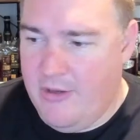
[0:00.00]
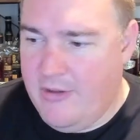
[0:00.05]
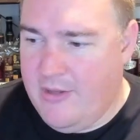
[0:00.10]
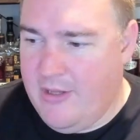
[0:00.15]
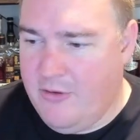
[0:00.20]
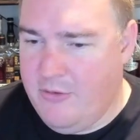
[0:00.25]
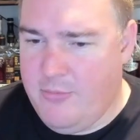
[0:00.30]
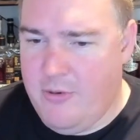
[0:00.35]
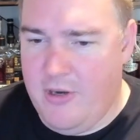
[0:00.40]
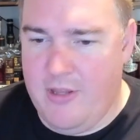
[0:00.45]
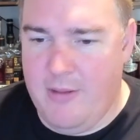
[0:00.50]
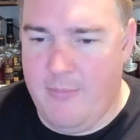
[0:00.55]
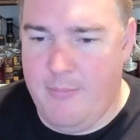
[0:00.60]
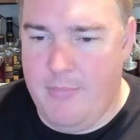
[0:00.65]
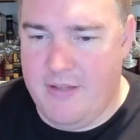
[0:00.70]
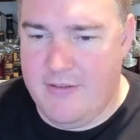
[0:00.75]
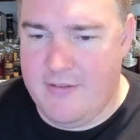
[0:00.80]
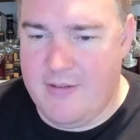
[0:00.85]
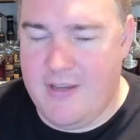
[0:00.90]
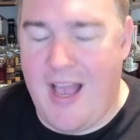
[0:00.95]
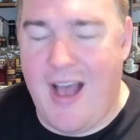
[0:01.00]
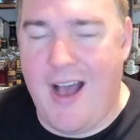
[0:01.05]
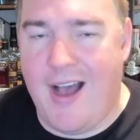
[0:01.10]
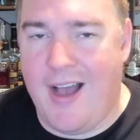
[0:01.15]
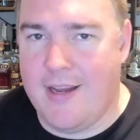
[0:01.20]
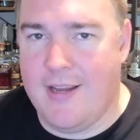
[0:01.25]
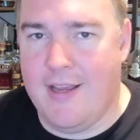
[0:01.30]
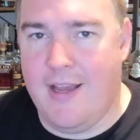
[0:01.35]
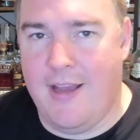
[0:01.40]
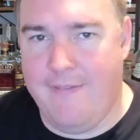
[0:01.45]
That was probably the best
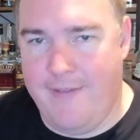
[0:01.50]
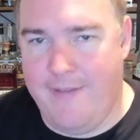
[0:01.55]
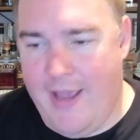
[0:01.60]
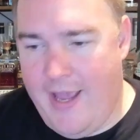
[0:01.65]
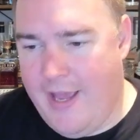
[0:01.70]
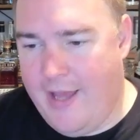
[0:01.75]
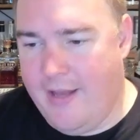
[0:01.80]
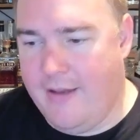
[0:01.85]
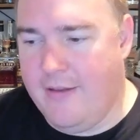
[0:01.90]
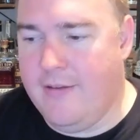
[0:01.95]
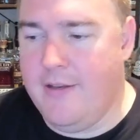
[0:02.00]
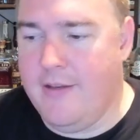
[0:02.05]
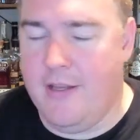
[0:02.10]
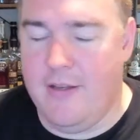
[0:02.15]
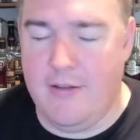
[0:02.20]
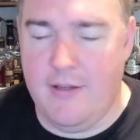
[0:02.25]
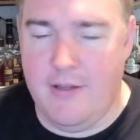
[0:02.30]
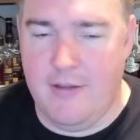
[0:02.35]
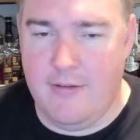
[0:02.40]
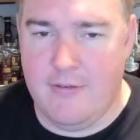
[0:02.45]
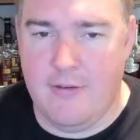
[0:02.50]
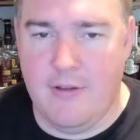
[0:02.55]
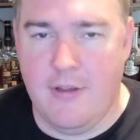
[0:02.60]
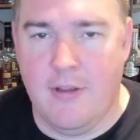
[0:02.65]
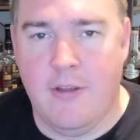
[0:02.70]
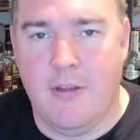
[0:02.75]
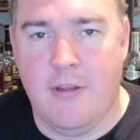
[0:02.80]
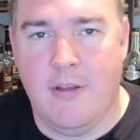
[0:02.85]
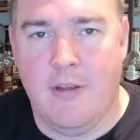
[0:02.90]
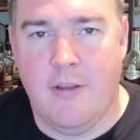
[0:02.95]
KoK I've had, at least
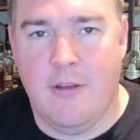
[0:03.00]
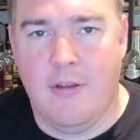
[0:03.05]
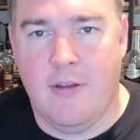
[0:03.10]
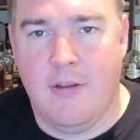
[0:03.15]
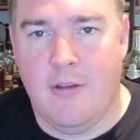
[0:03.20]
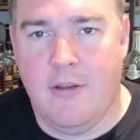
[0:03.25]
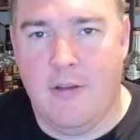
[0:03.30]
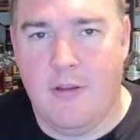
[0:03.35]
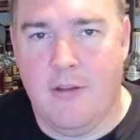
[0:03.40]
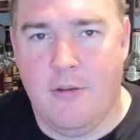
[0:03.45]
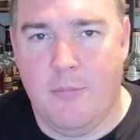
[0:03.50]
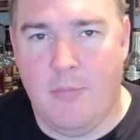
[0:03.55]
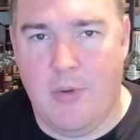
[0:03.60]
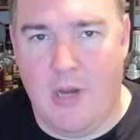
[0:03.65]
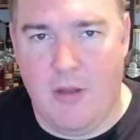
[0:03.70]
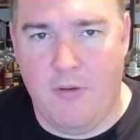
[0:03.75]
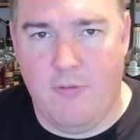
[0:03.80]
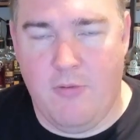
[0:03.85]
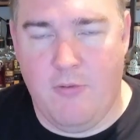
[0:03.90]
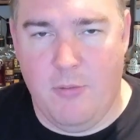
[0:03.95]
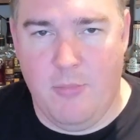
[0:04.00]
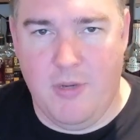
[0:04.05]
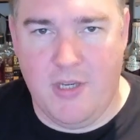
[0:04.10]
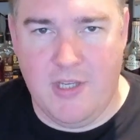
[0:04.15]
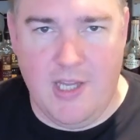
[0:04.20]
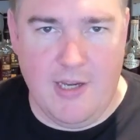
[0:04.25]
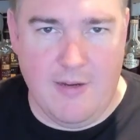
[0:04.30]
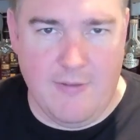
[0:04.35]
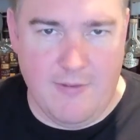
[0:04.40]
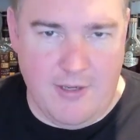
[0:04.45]
Brown Forman
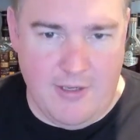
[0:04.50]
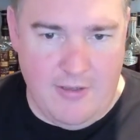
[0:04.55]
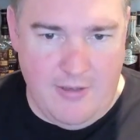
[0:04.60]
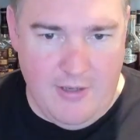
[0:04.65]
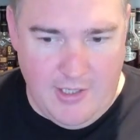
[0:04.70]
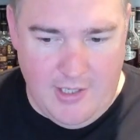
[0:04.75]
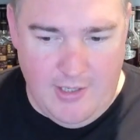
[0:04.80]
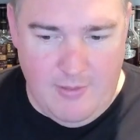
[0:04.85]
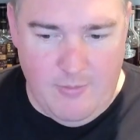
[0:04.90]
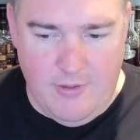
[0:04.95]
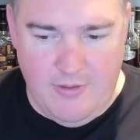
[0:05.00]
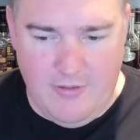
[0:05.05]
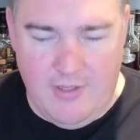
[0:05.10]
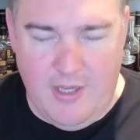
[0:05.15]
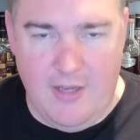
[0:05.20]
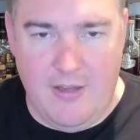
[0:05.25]
King of Kentucky whiskey.